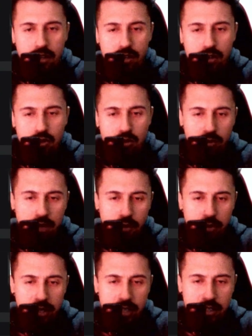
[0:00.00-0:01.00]
So now
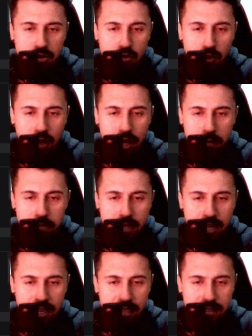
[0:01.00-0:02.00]
we need to
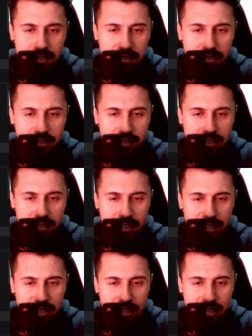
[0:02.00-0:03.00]
update
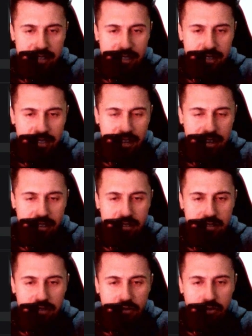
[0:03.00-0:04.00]
this
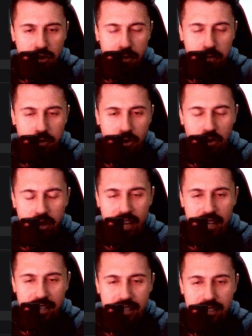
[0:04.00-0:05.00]
status from
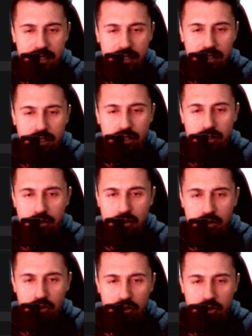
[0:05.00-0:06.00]
created
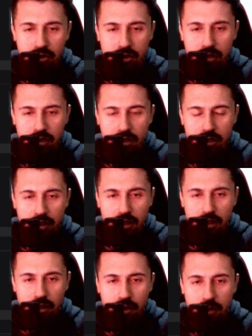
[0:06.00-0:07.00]
to
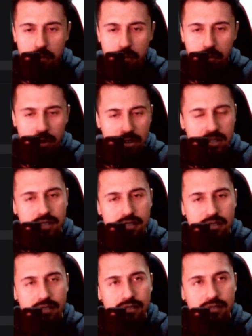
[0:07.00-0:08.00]

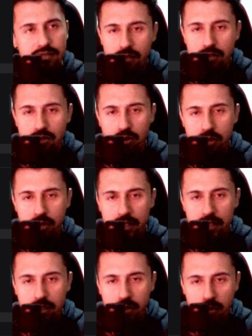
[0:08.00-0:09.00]
processed. So
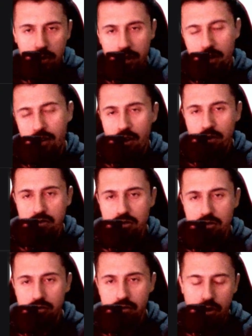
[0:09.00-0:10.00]
here we are
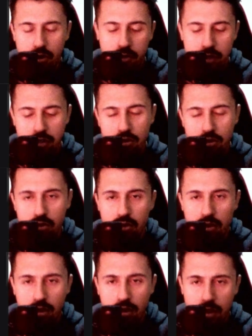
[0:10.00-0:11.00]
also going to
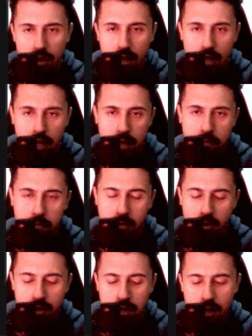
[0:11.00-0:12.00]

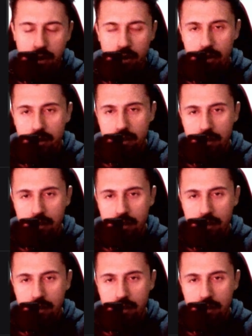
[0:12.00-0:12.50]
import our